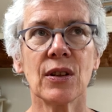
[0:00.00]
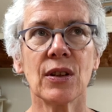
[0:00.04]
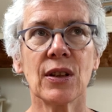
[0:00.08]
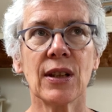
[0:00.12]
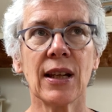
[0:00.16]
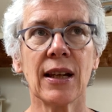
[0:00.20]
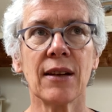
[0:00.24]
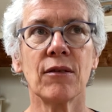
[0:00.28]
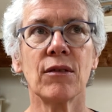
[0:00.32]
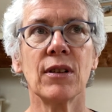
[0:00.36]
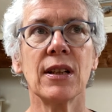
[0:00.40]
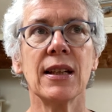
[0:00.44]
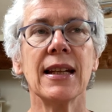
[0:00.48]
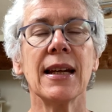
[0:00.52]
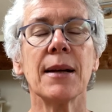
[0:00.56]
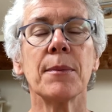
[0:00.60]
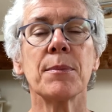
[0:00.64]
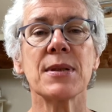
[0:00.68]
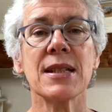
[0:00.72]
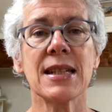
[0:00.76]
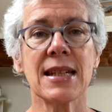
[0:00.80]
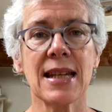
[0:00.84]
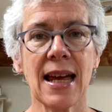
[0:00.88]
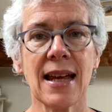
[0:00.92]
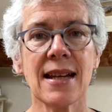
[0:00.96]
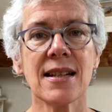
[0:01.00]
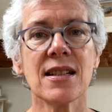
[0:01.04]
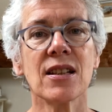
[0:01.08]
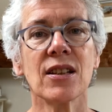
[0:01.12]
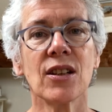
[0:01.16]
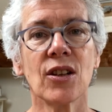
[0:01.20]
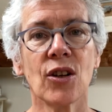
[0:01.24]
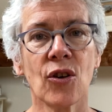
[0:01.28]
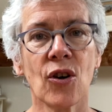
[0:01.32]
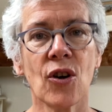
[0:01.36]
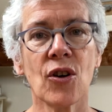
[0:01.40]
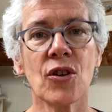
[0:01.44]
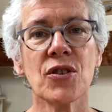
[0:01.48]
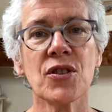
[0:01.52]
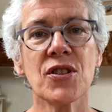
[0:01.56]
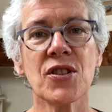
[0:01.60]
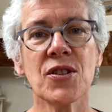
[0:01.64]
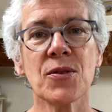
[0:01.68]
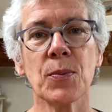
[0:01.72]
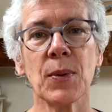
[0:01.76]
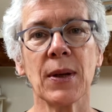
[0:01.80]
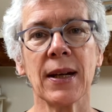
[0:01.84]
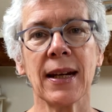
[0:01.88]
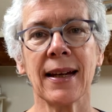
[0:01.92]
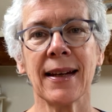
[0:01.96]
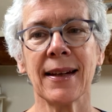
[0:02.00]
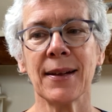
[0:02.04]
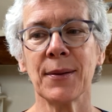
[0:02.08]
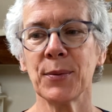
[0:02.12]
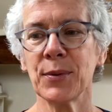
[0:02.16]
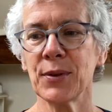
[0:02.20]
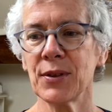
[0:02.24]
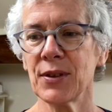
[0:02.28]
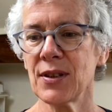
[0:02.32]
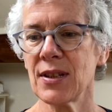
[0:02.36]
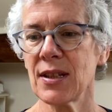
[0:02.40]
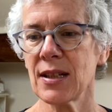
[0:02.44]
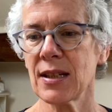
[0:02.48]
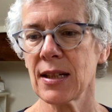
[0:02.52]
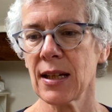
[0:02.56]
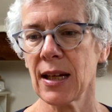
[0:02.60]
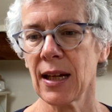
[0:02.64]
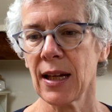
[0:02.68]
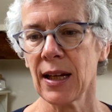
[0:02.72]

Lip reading: get really upset and cross when I would